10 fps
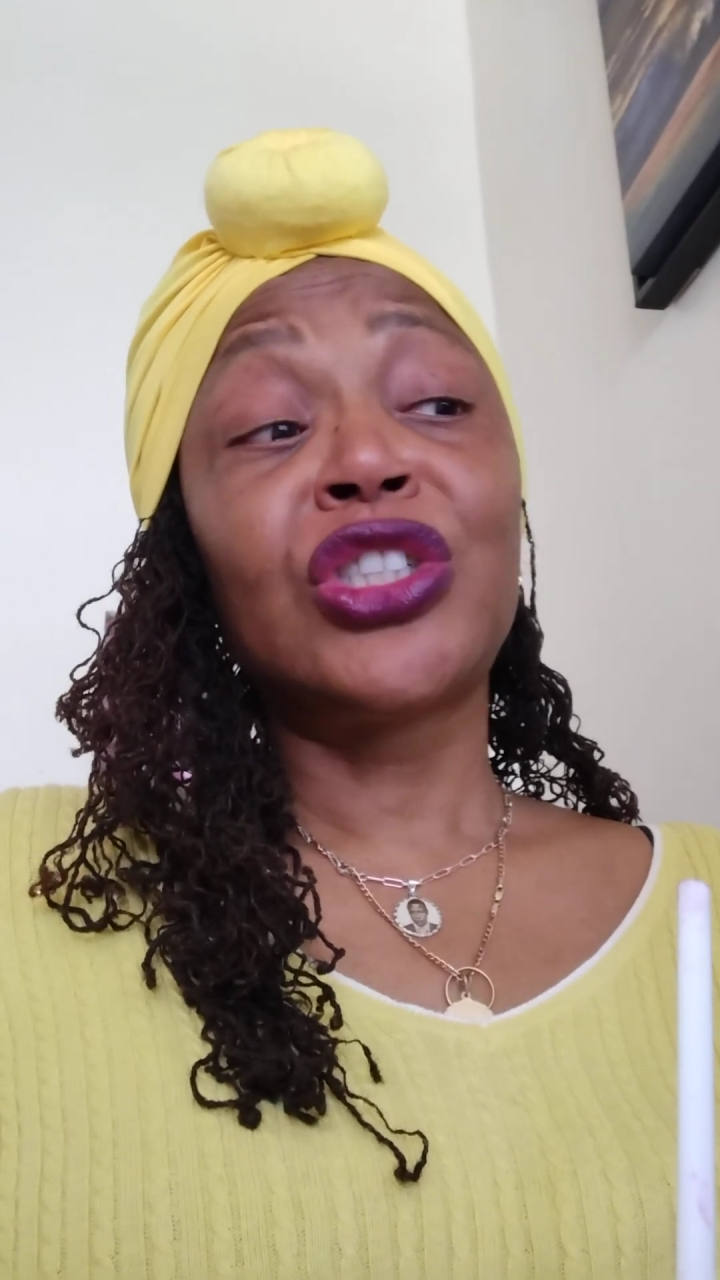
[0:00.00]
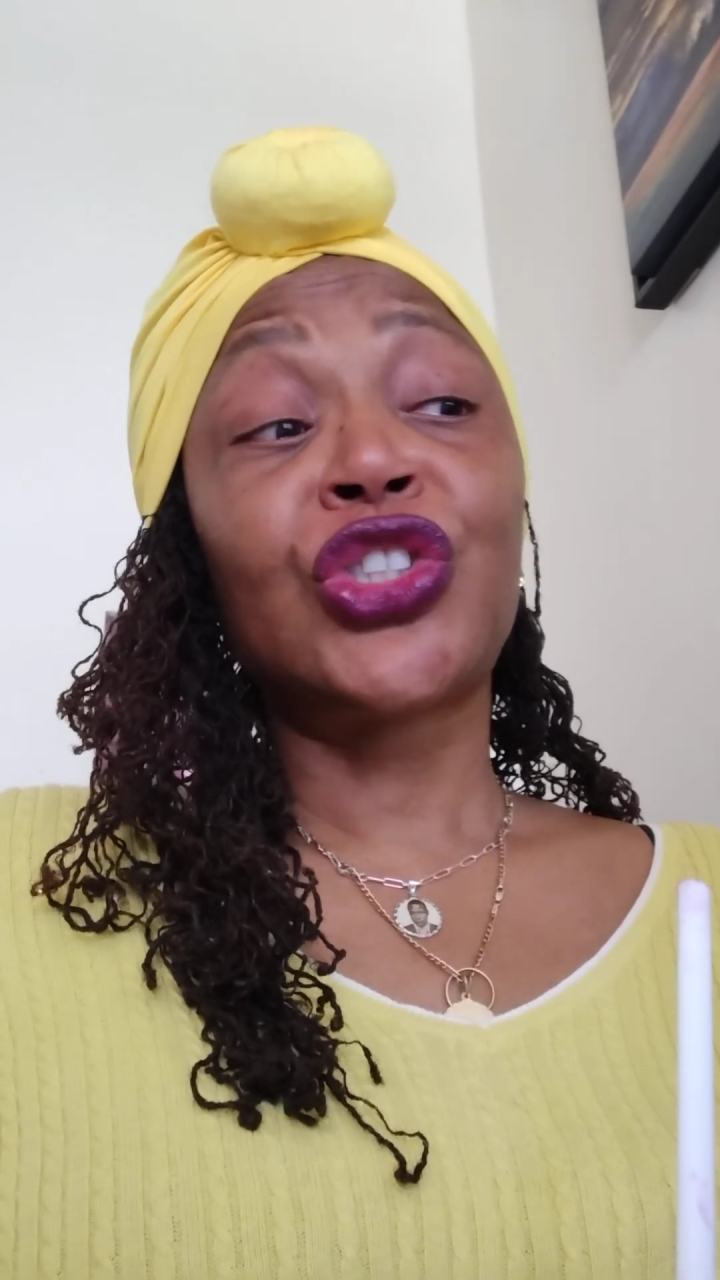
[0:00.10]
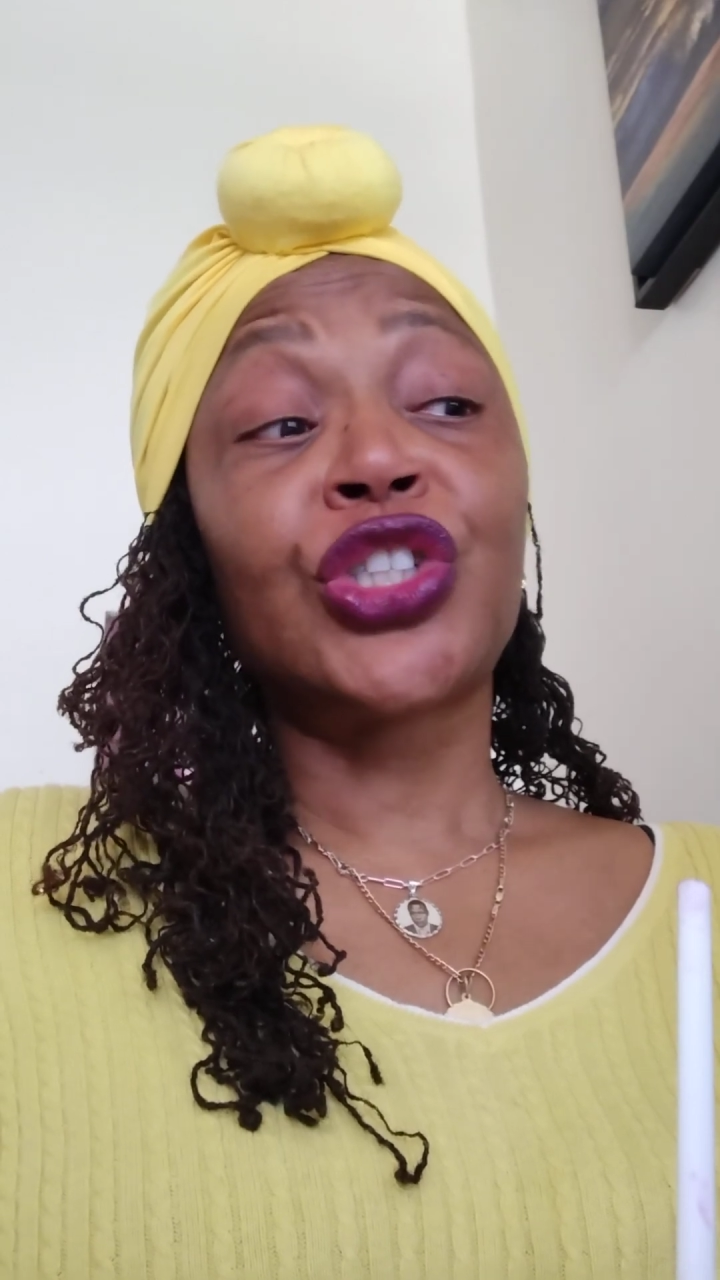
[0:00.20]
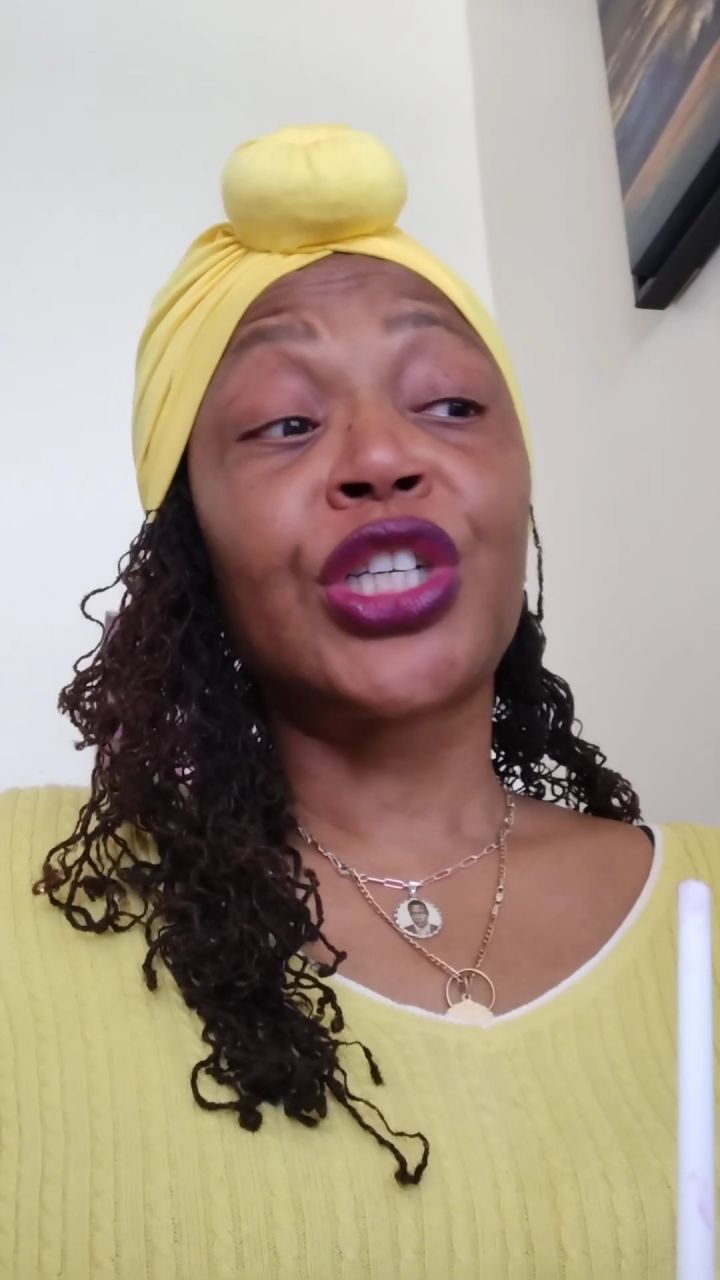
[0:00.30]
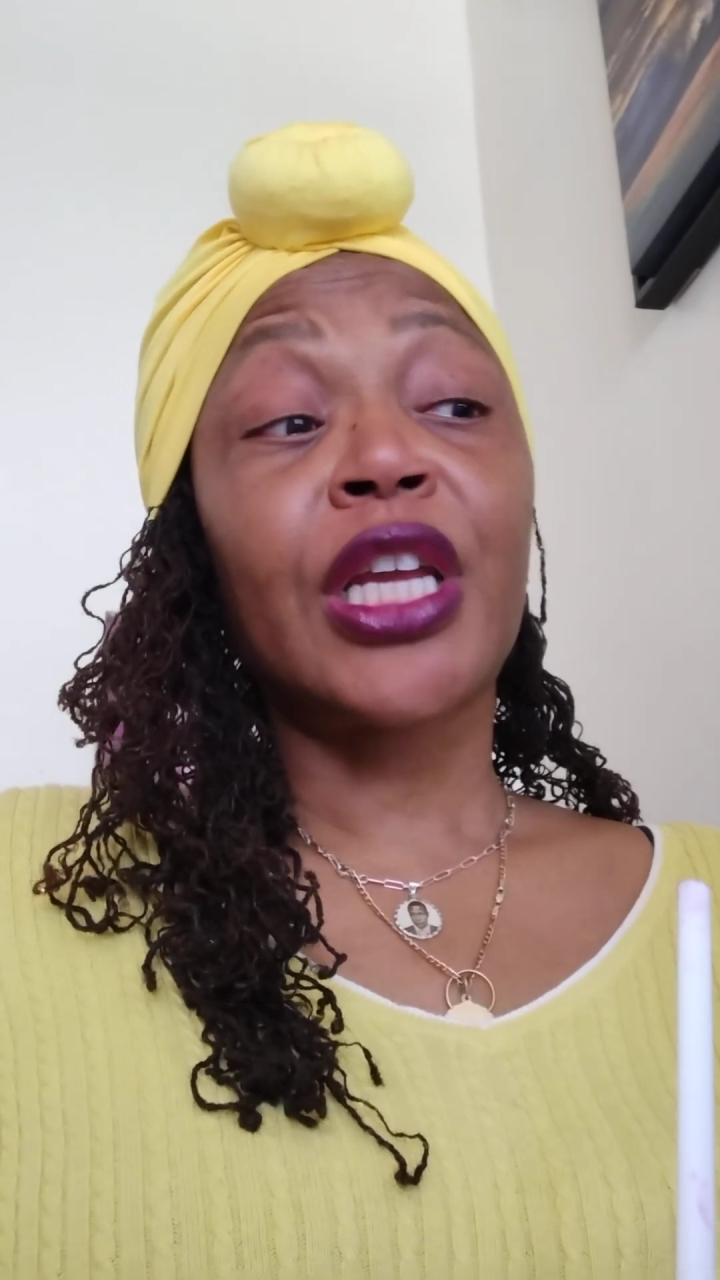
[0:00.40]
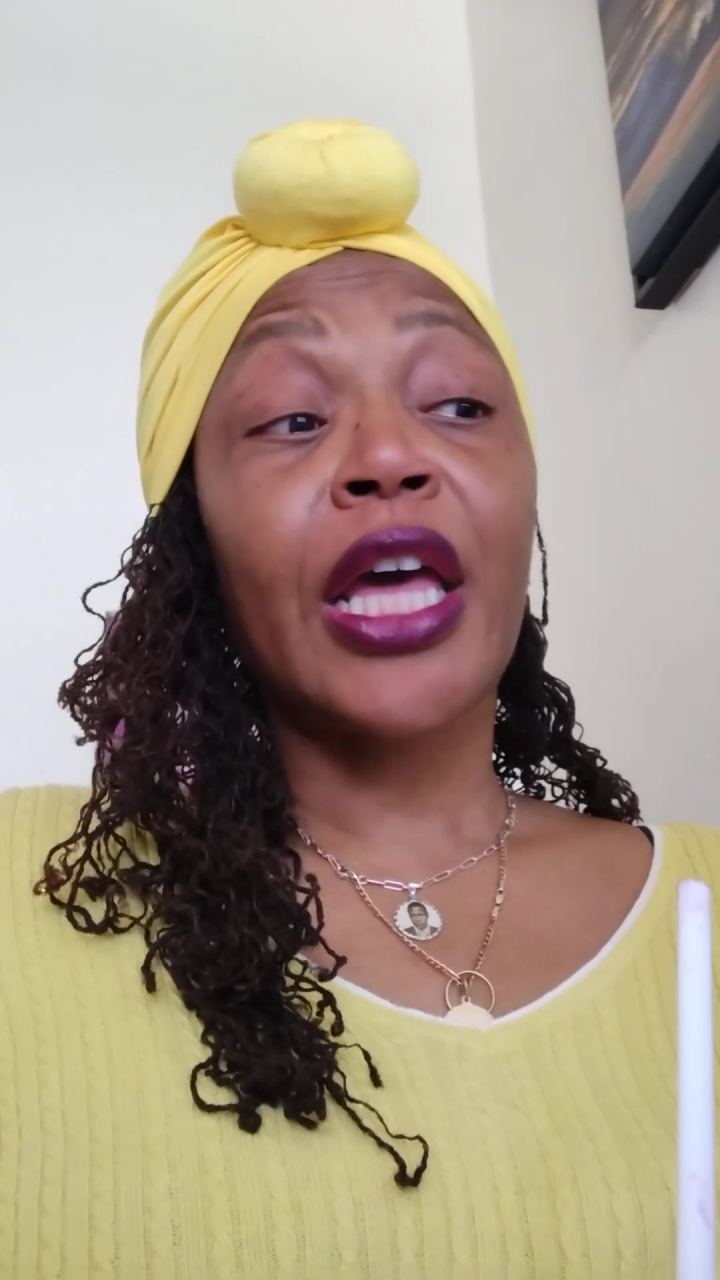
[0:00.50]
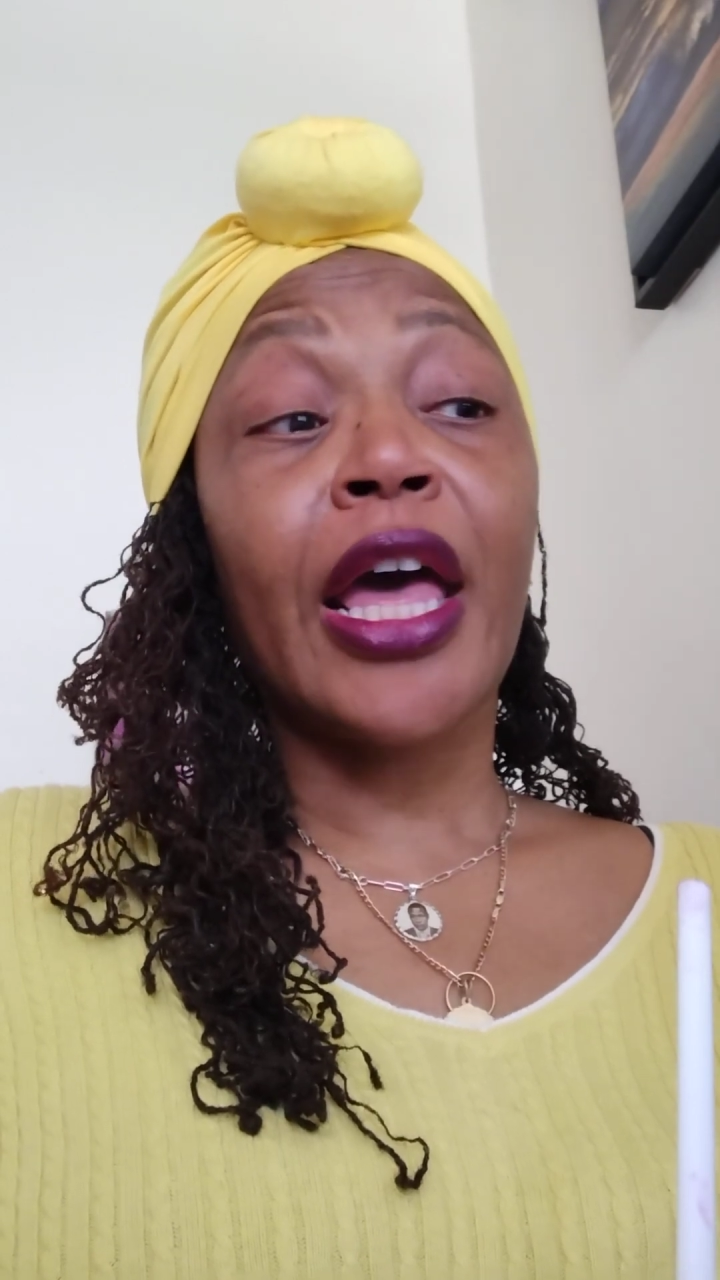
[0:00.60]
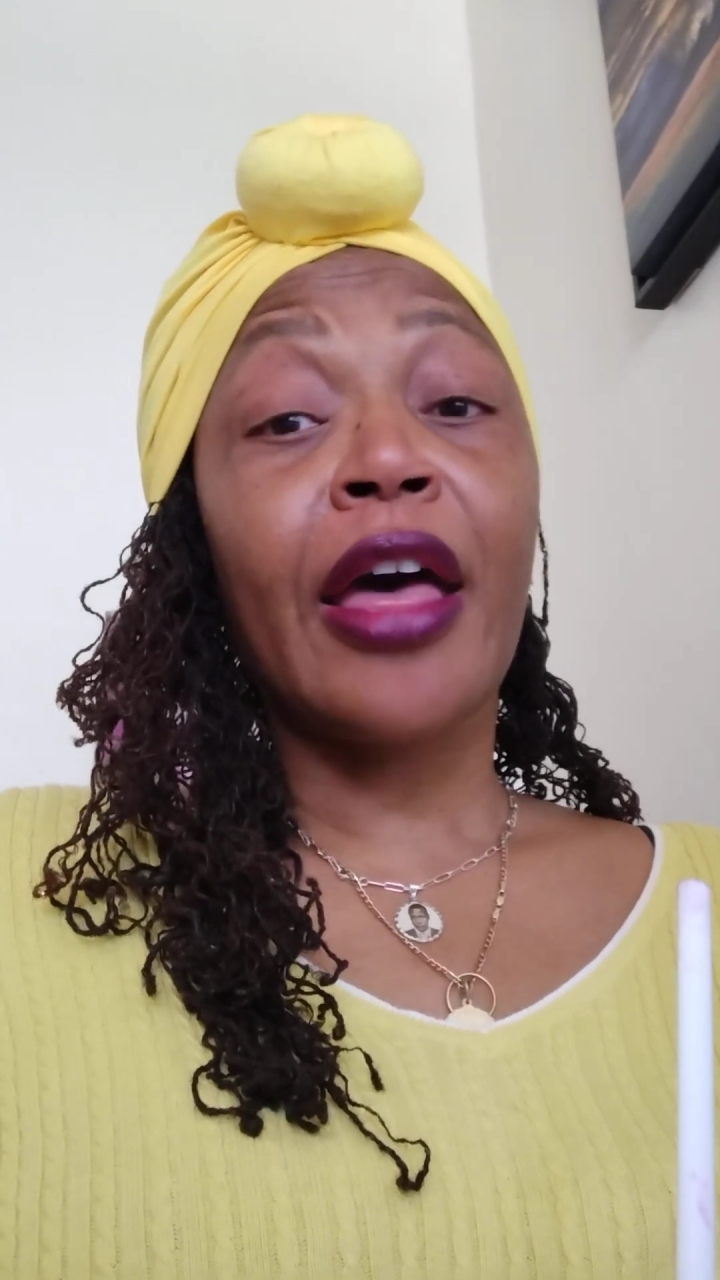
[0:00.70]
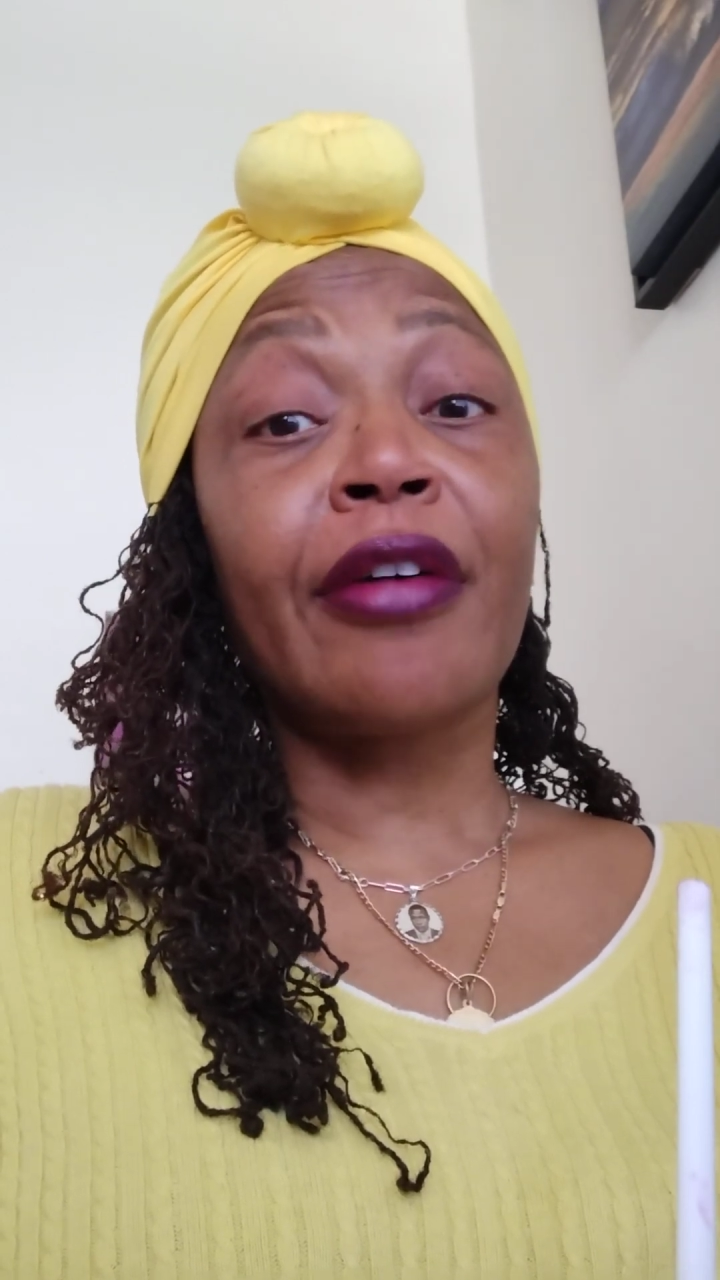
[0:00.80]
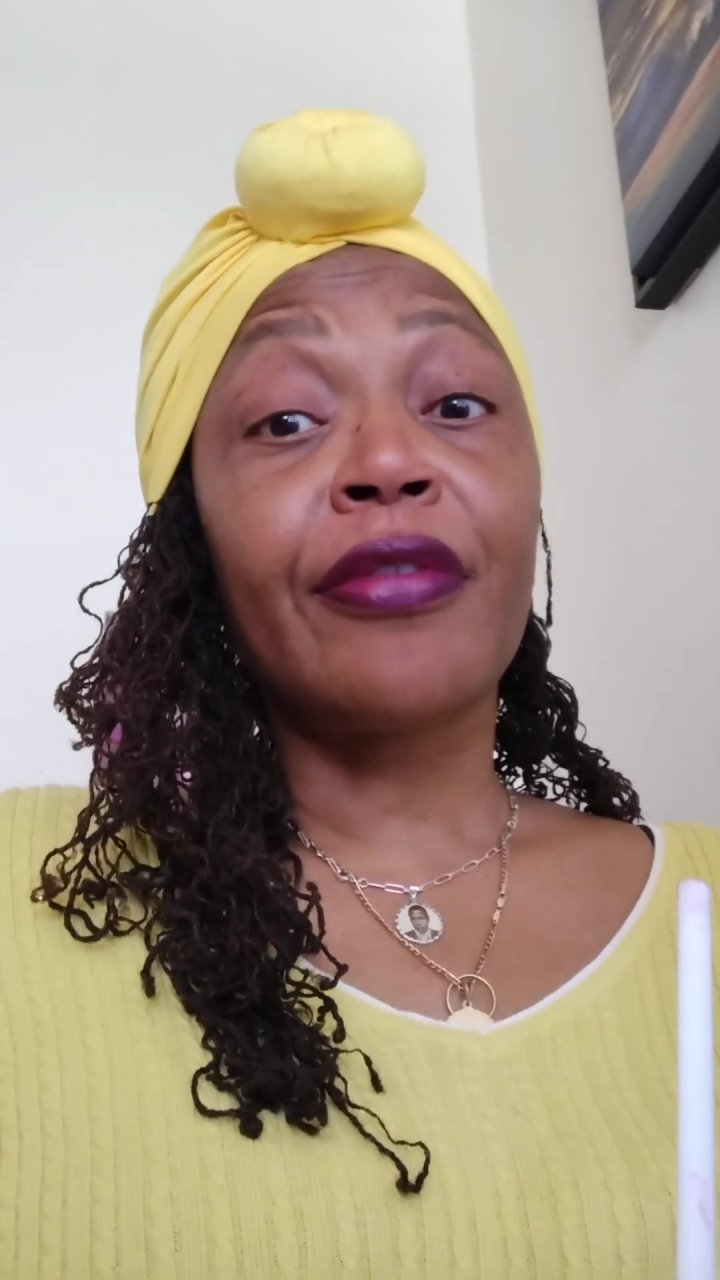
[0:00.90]
should
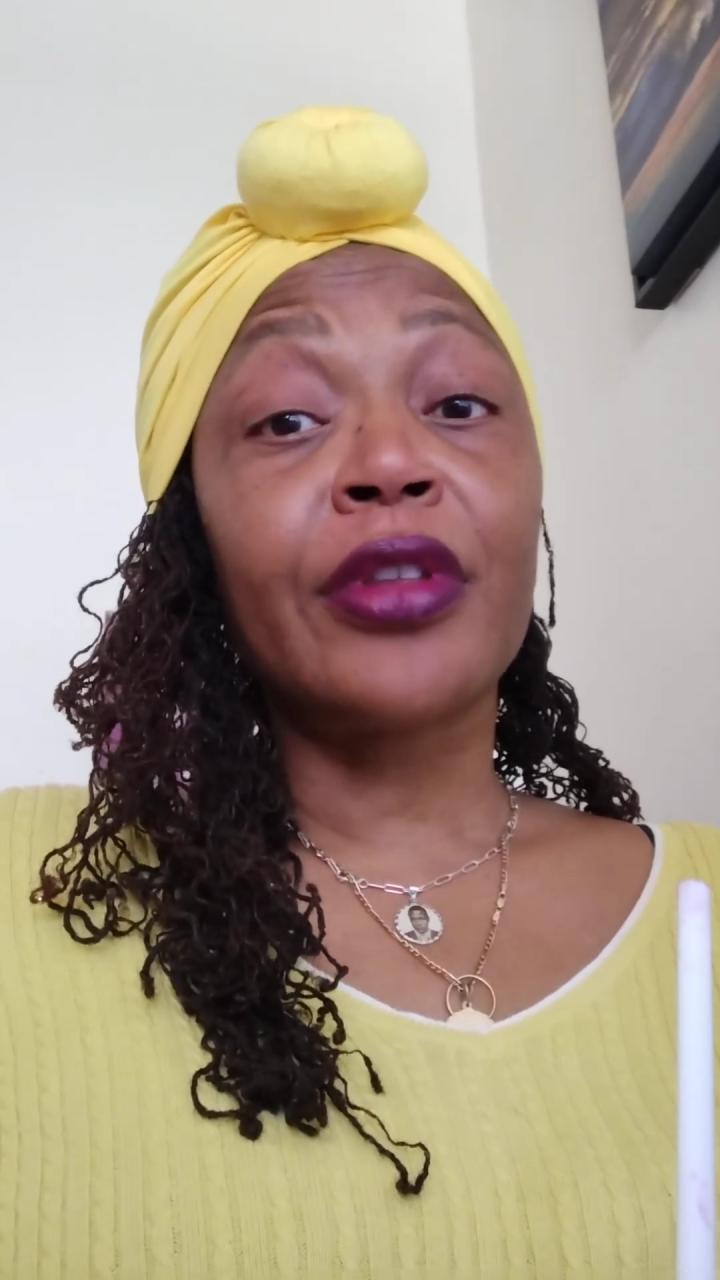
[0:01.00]
have